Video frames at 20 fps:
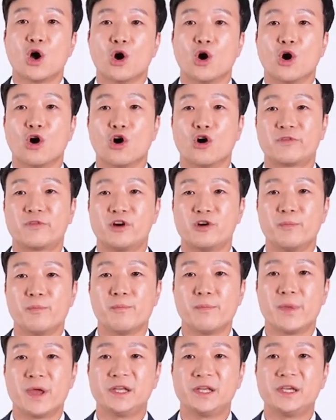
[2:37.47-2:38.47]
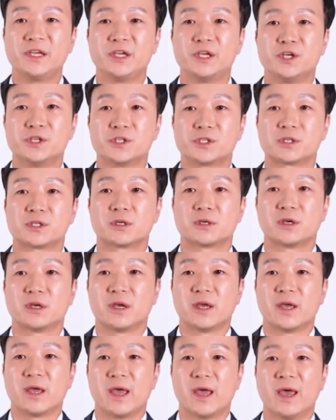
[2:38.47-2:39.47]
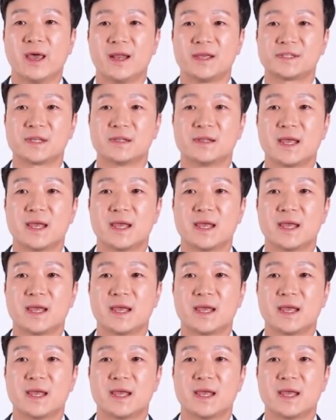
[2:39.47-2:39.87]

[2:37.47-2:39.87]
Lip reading: Over many years, LS